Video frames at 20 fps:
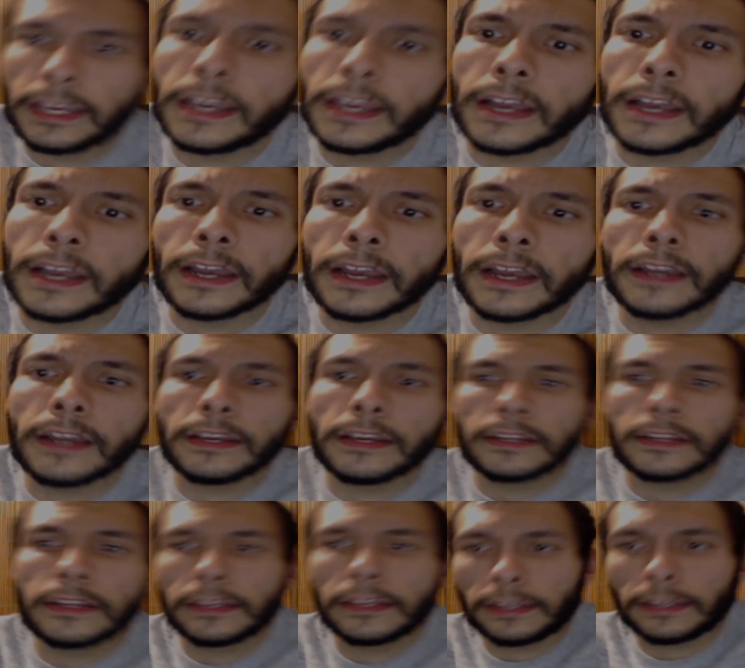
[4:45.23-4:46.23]

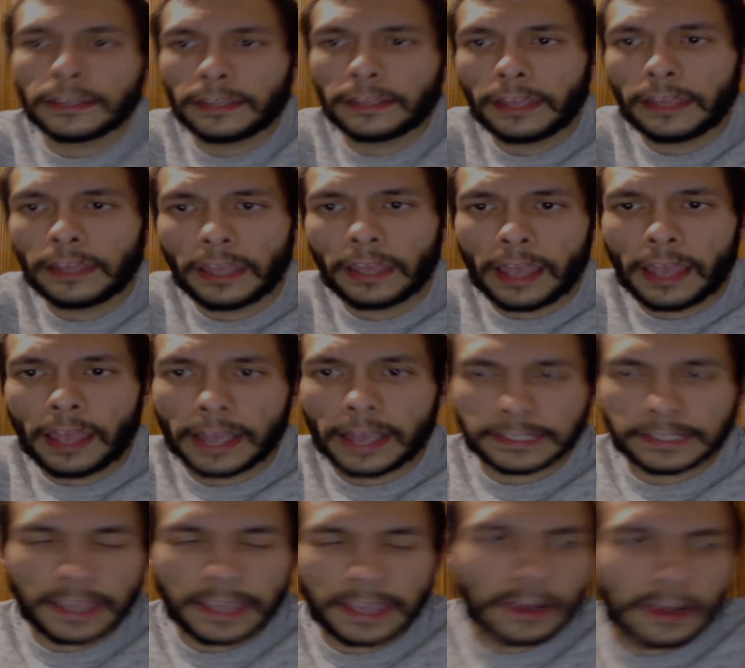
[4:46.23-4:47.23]

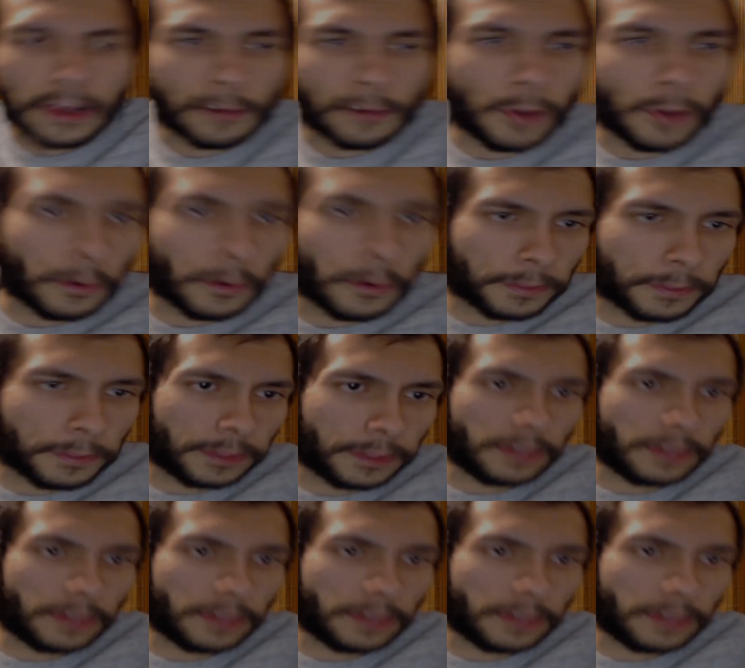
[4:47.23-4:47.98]
as they are both,